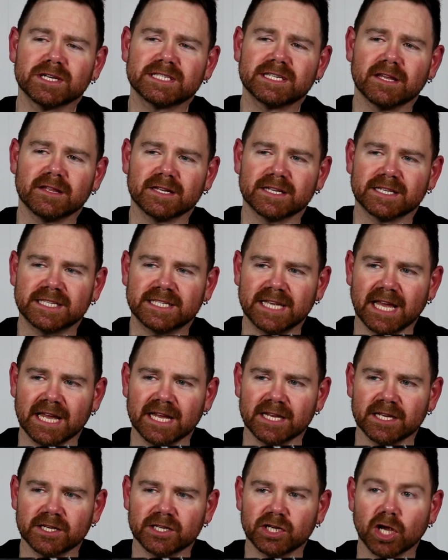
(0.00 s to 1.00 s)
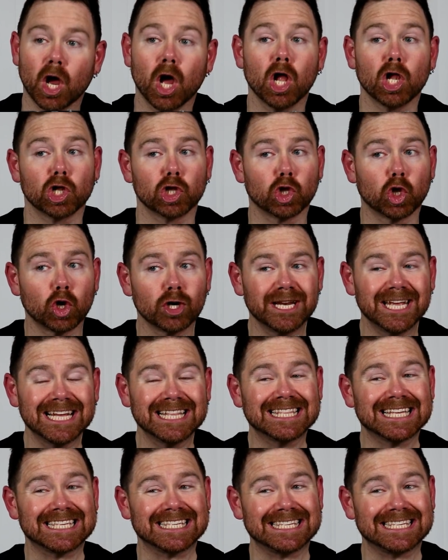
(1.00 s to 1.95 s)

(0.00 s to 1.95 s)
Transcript: still a sage, learning the